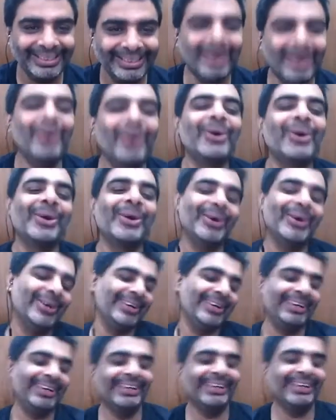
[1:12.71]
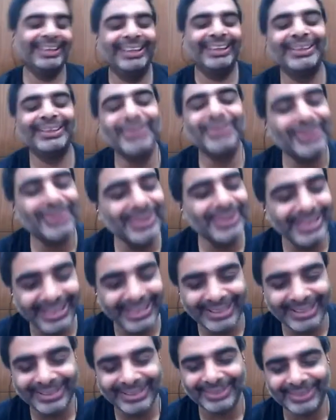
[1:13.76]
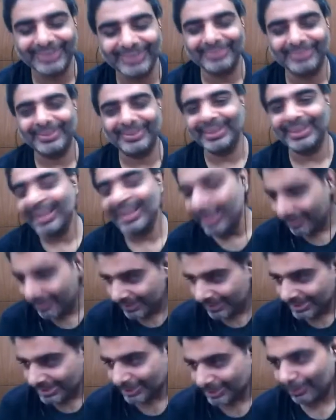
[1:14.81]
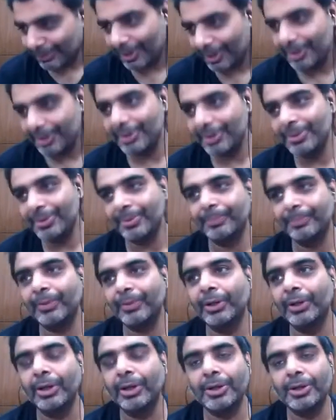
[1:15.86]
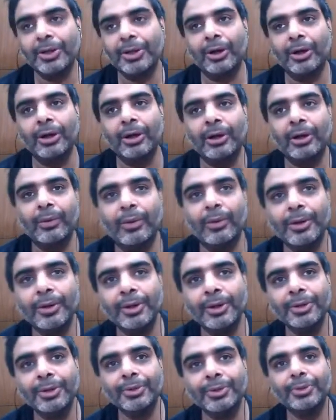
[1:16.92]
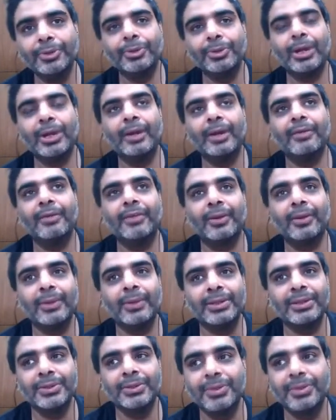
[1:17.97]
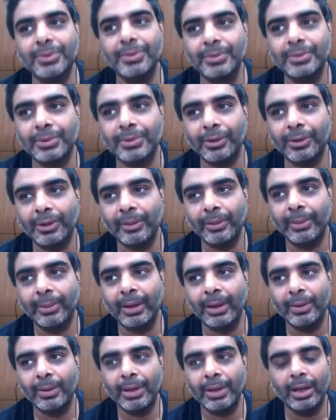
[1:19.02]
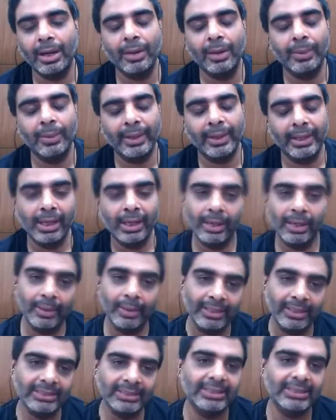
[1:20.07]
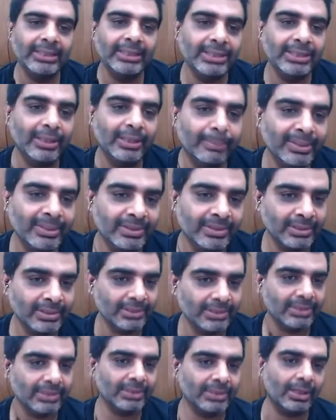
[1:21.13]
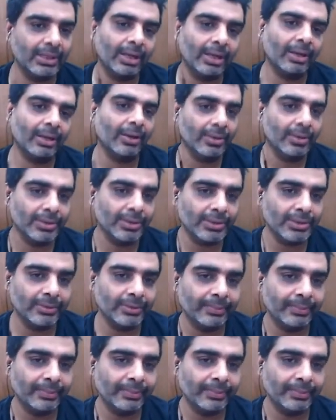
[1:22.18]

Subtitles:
Oh God, you don't need a topic. We just wanted you to kind of request you to talk about how AI is changing businesses across.